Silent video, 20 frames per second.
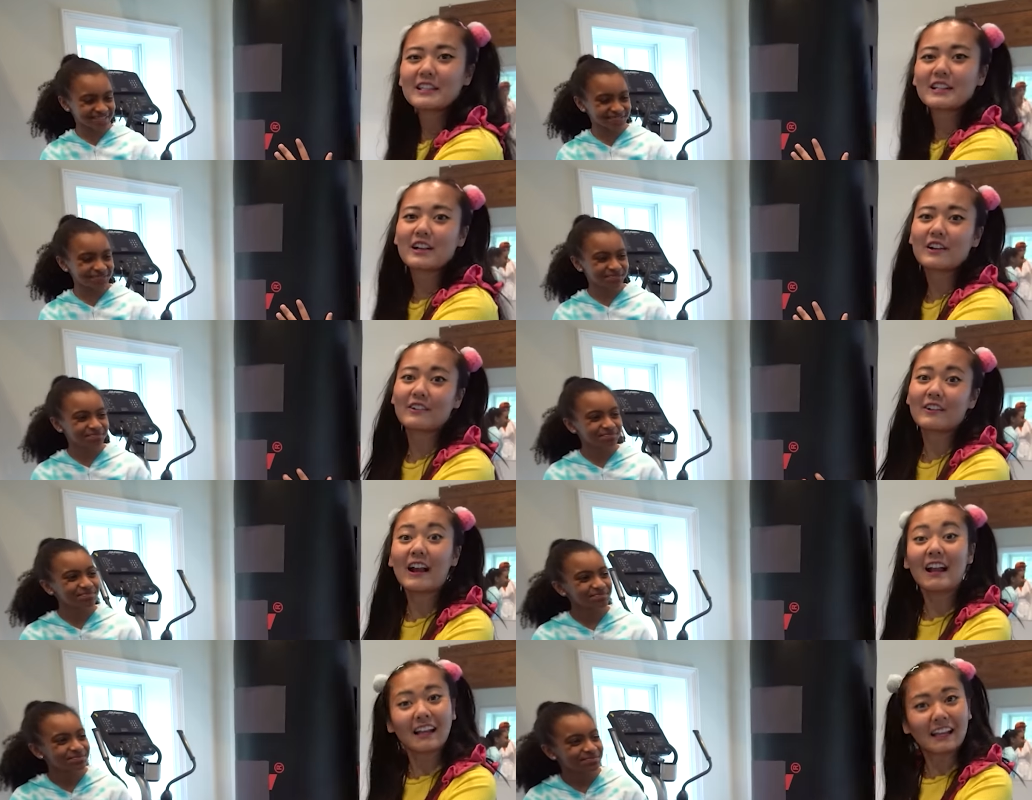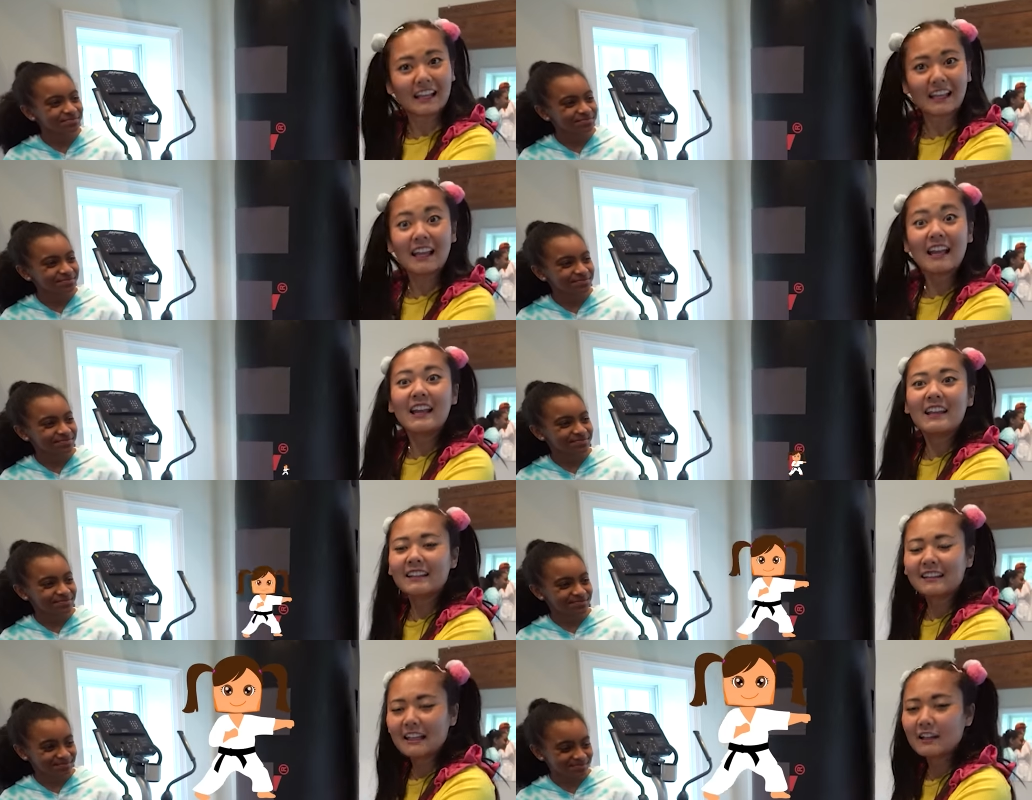Speaker 1: karate.
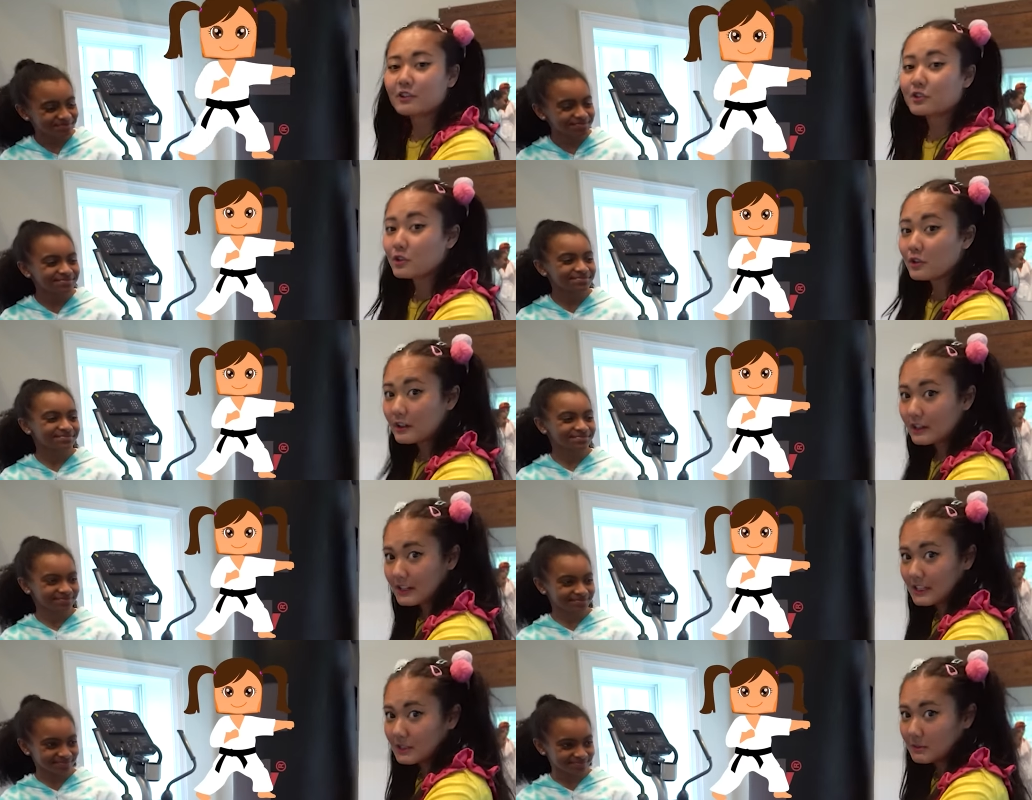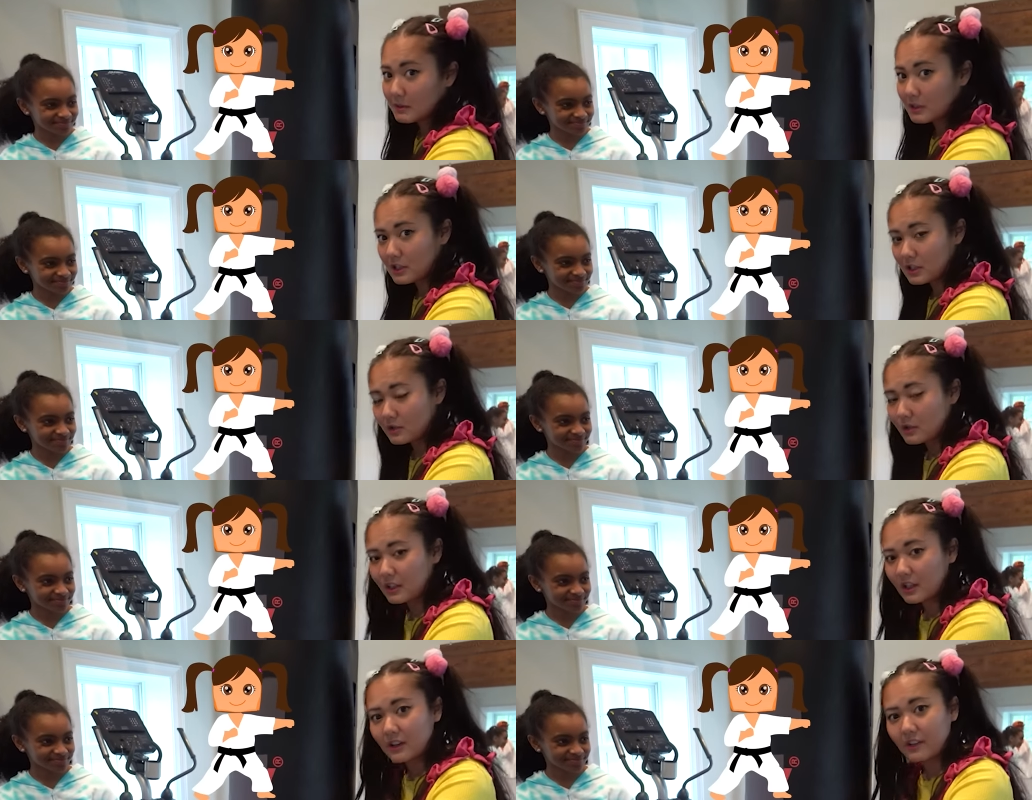Now, Jordan has been
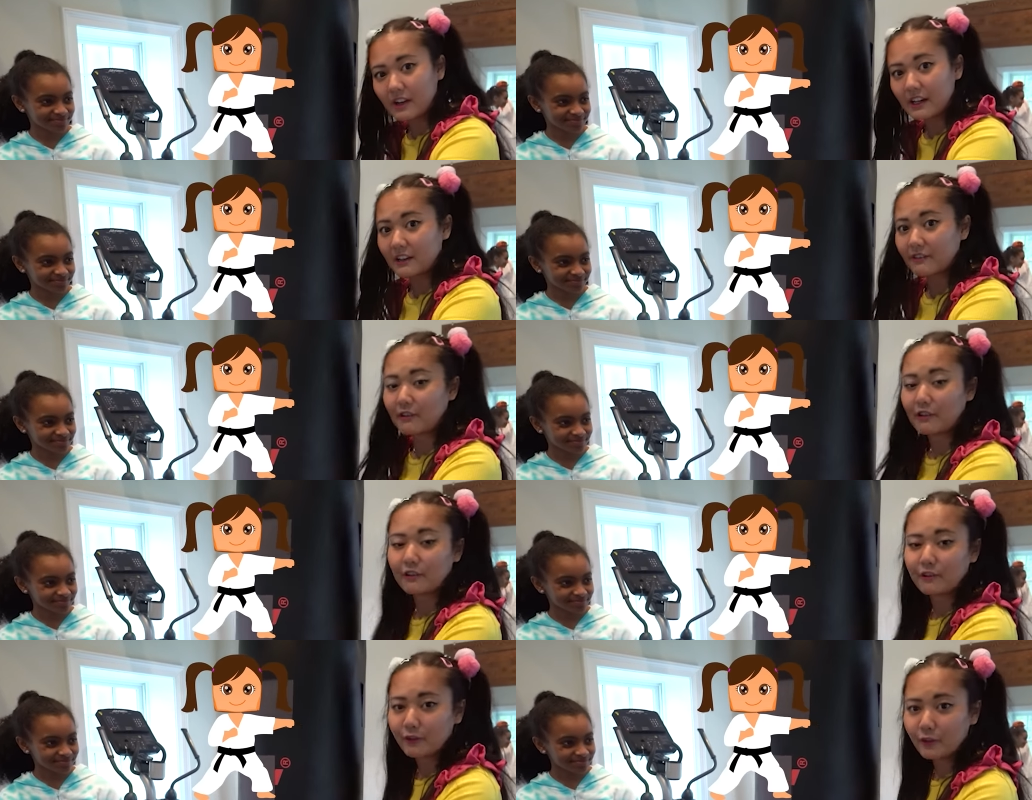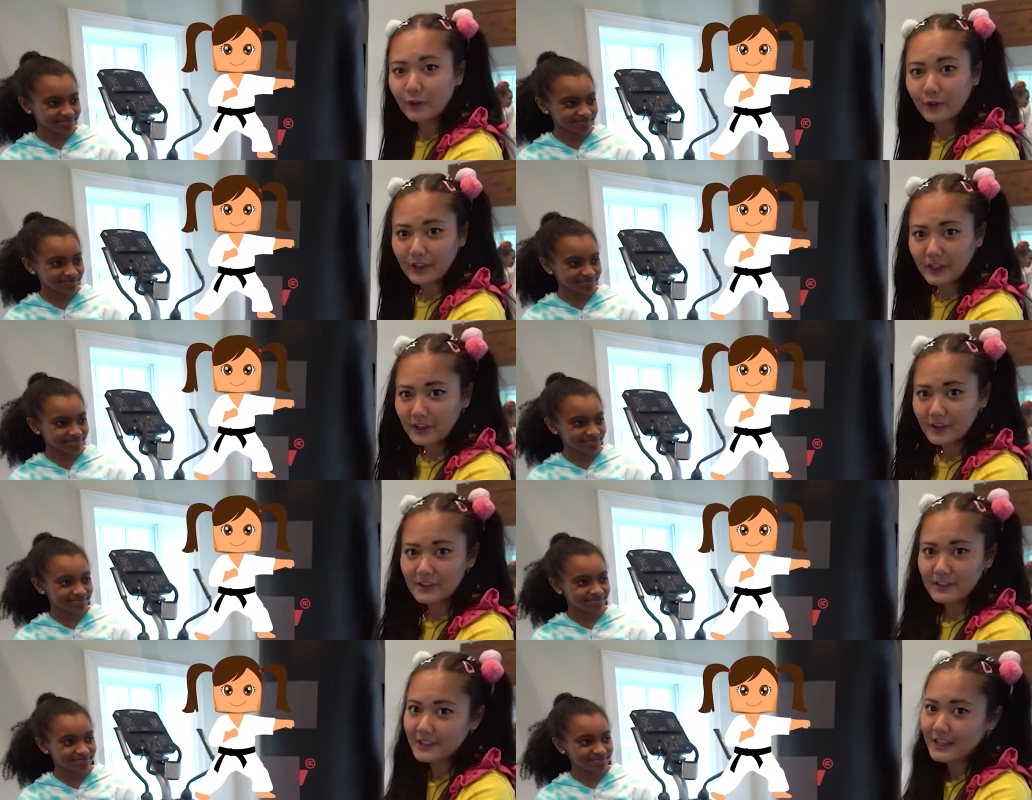doing karate for four
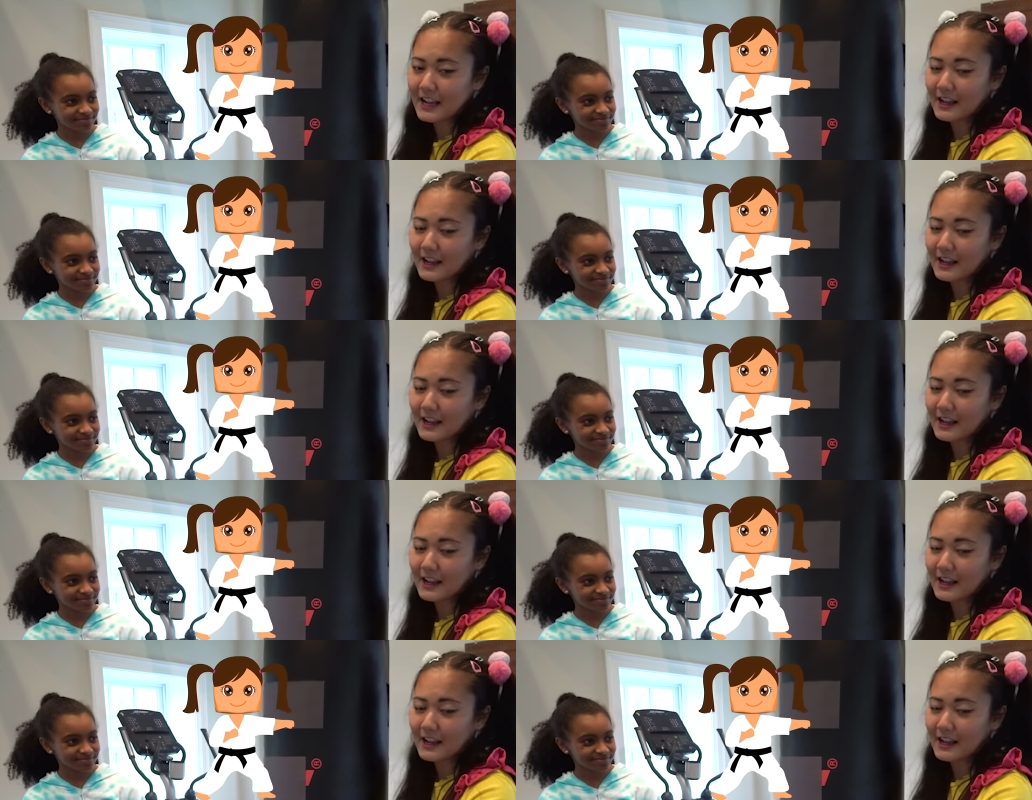years